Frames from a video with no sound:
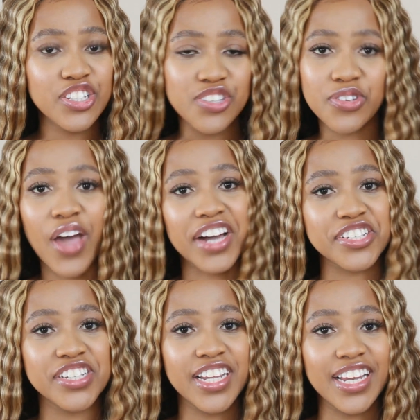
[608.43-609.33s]
to
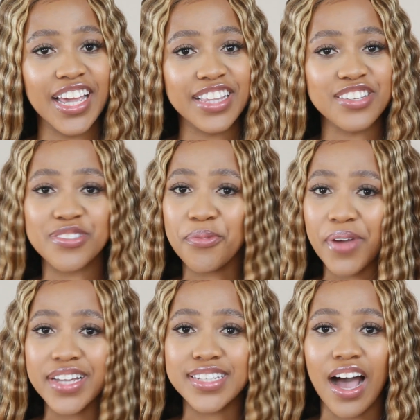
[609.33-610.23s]
actually lay this
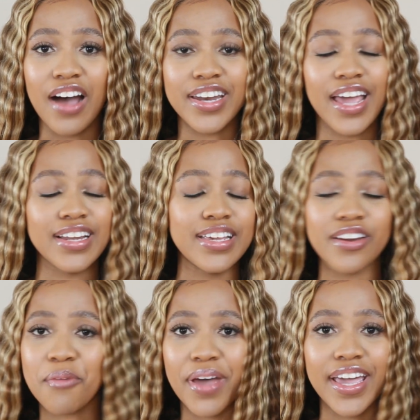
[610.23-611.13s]
wig down and
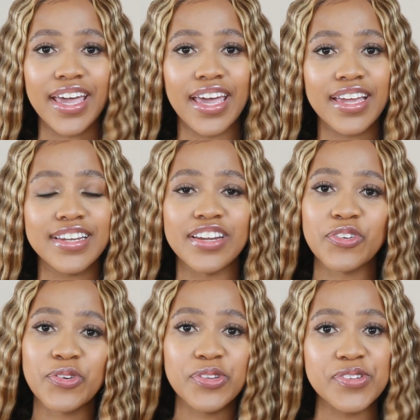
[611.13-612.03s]
get on my head
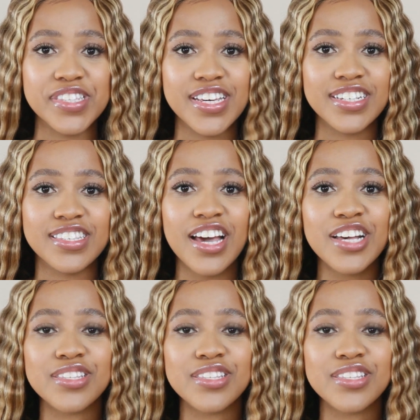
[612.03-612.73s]
and all those things.